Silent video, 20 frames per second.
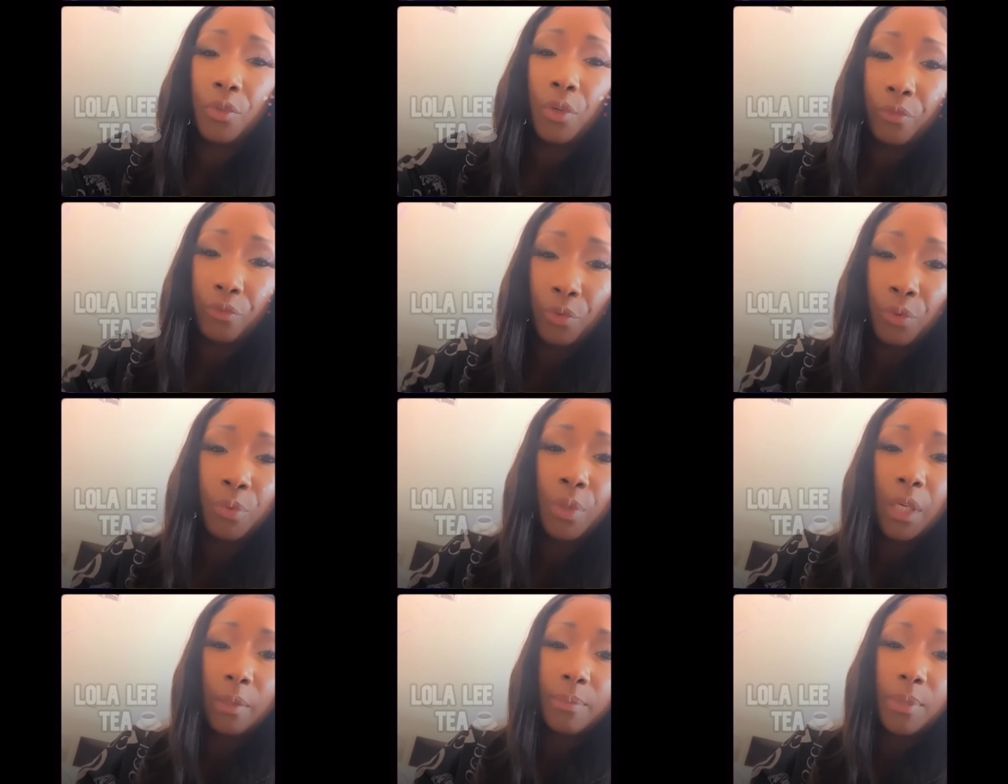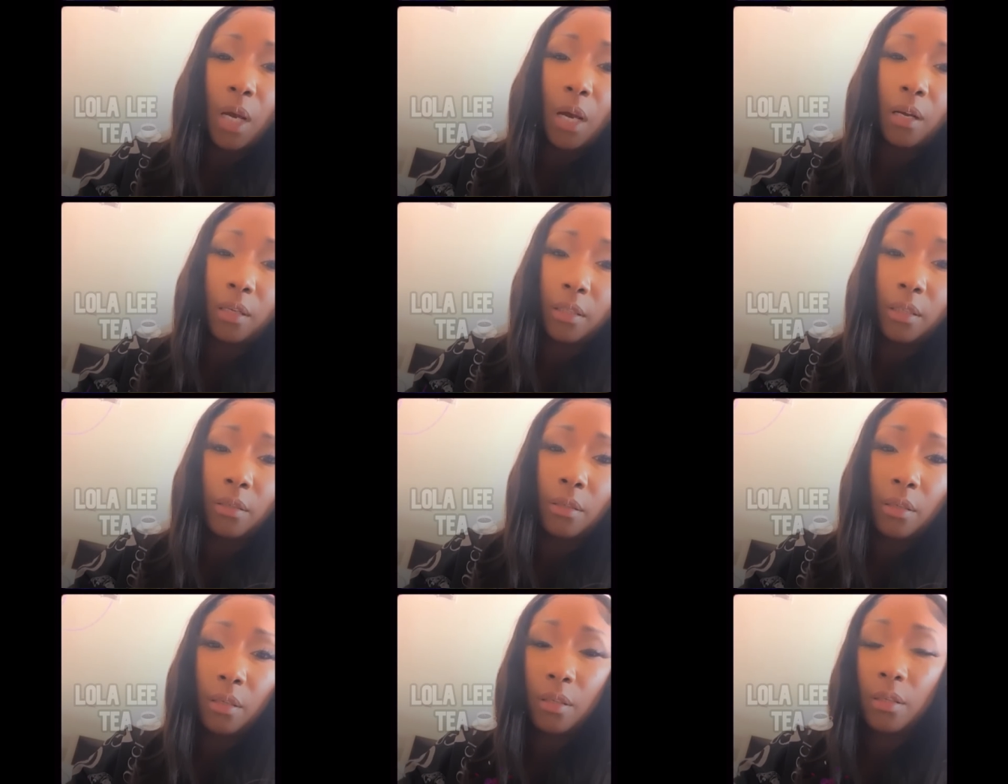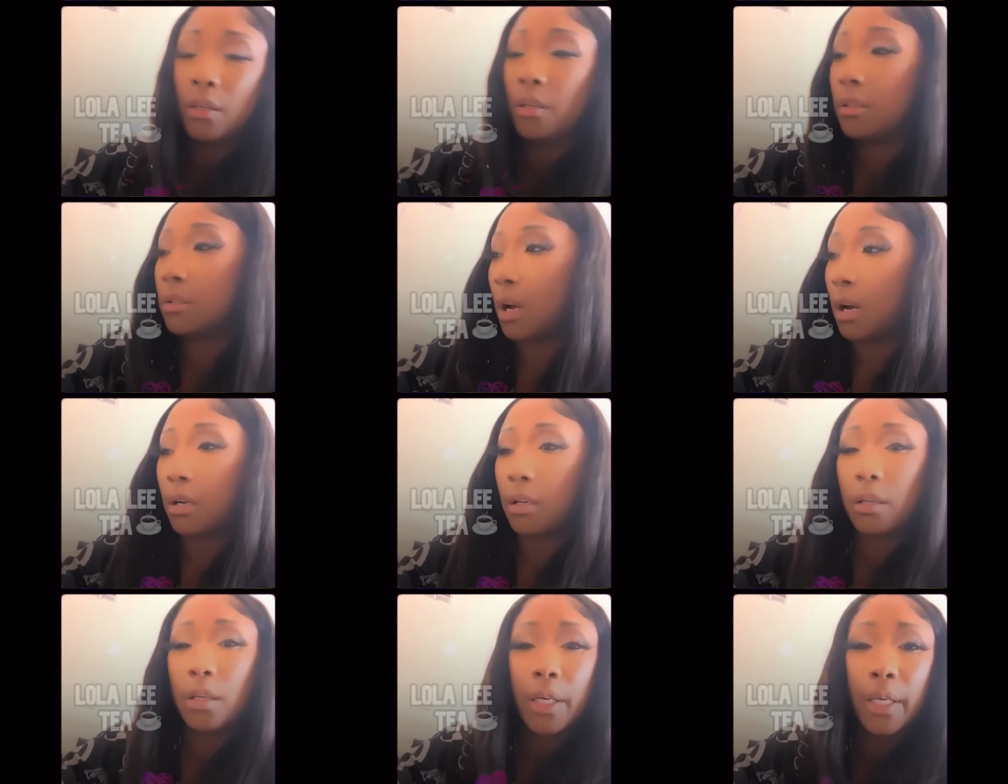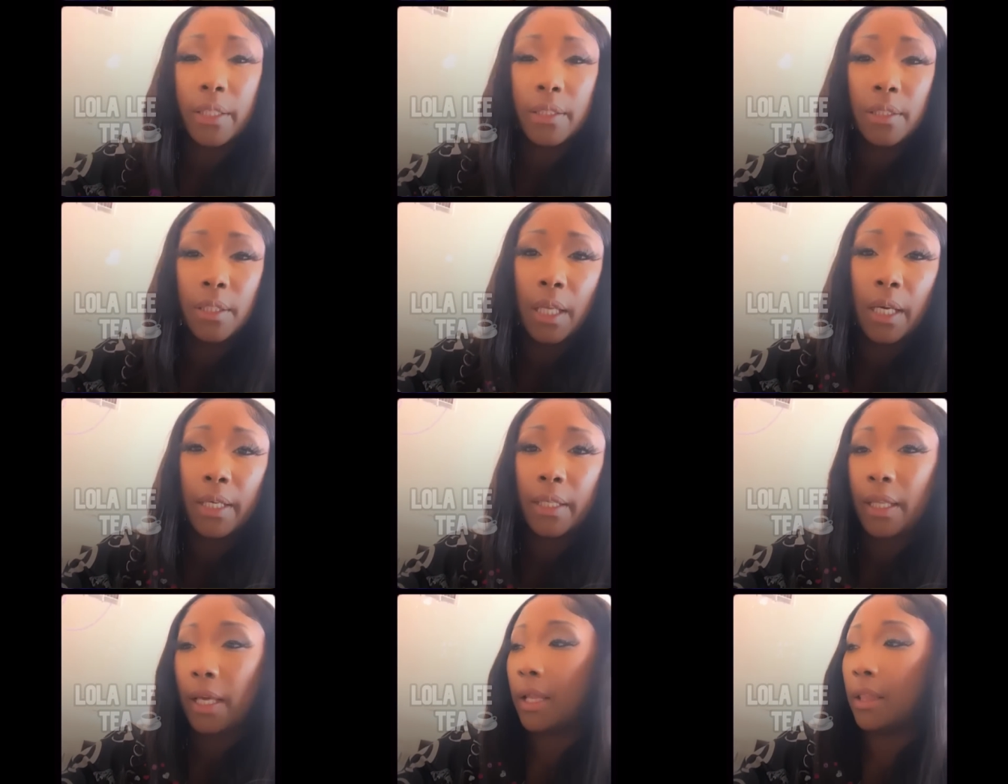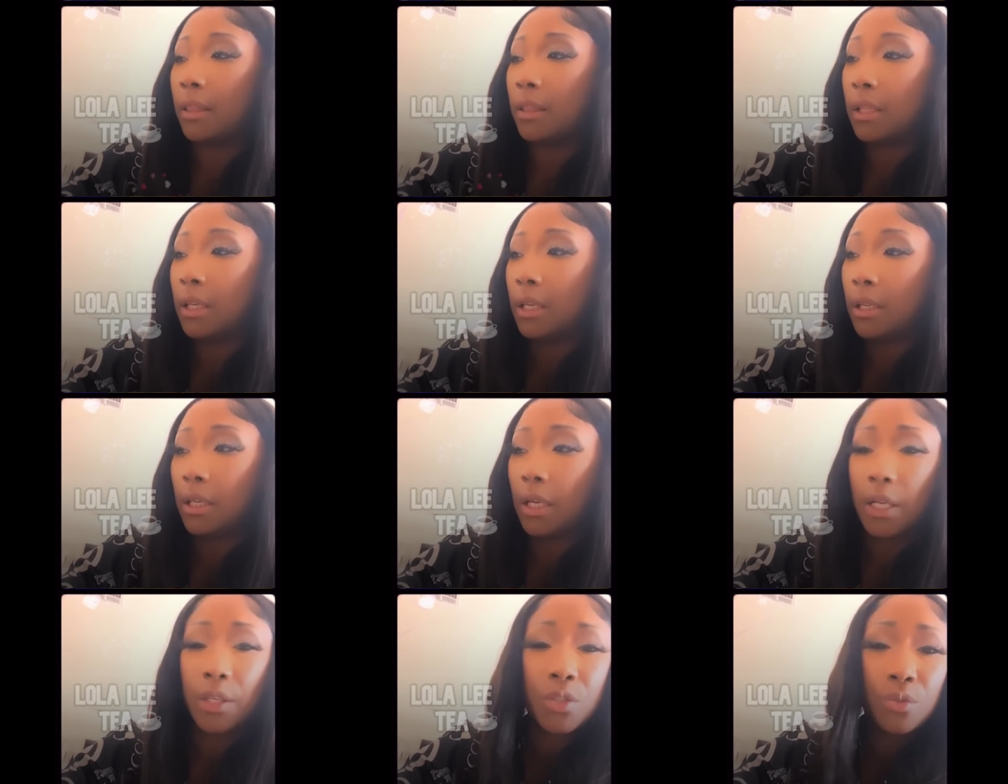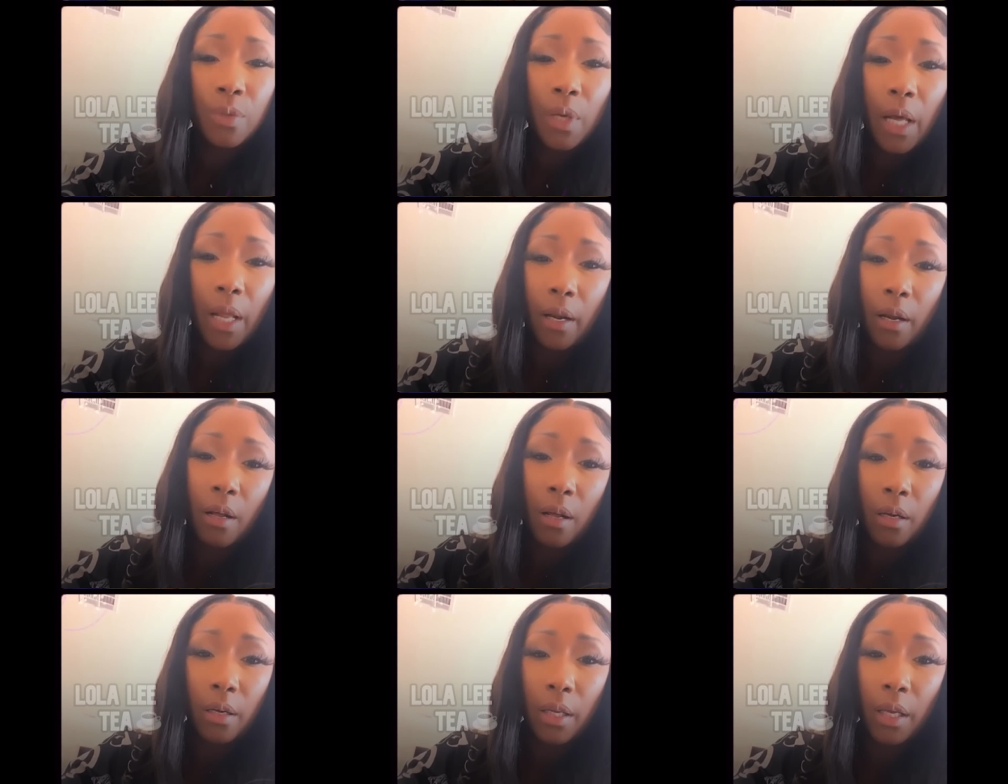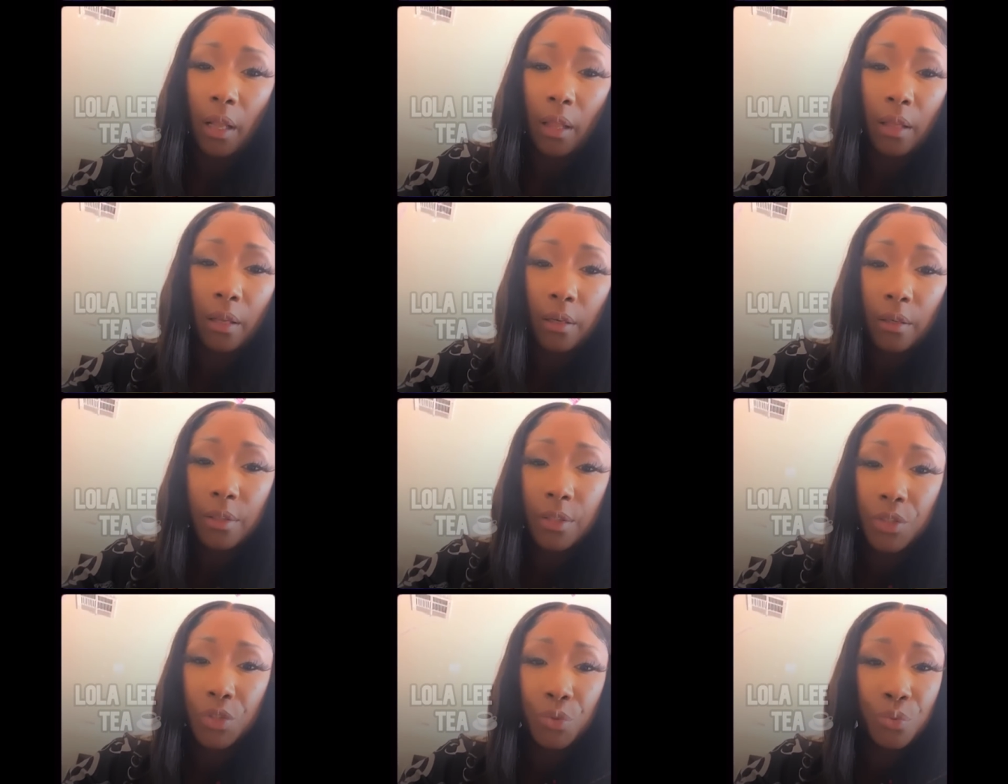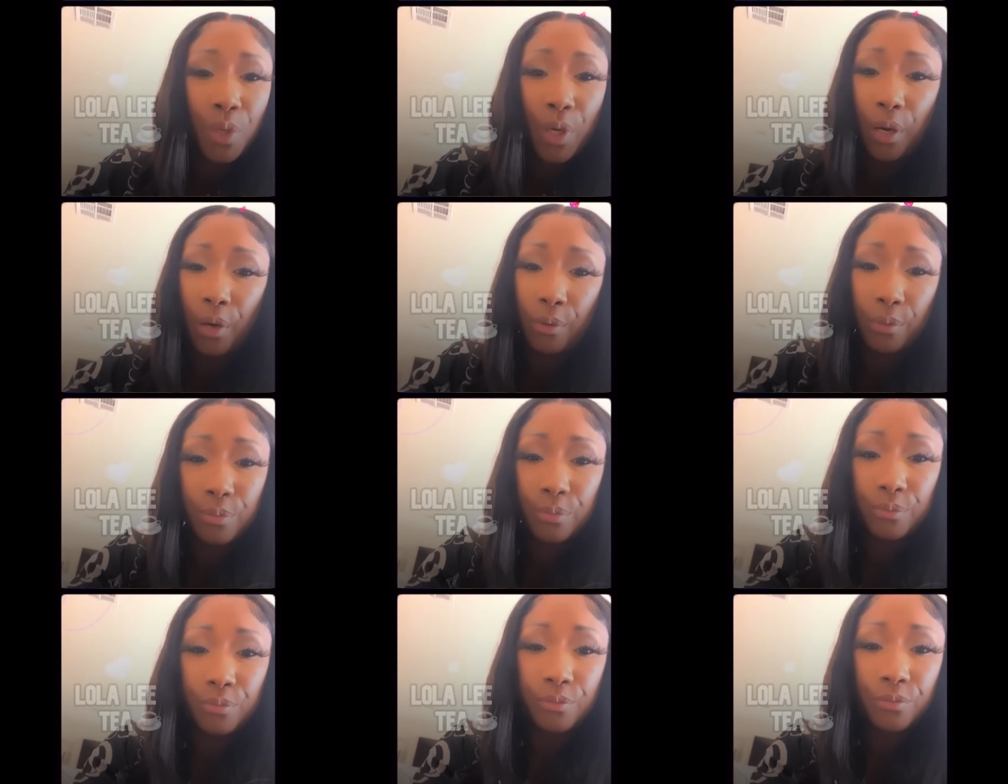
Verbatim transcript: If you keep talking crazy like that and thinking that you got it all together, because you don't.